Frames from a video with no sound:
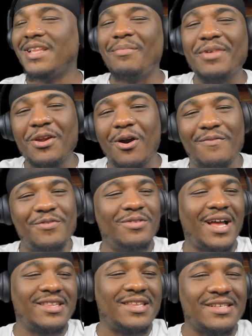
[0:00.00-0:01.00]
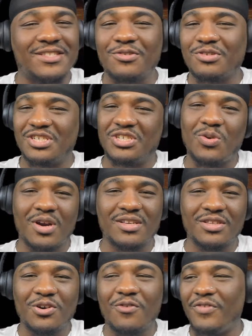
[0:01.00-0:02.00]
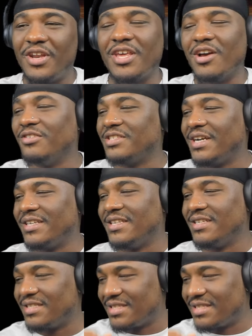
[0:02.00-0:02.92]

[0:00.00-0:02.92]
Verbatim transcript: let me know if you like these little short little videos like this.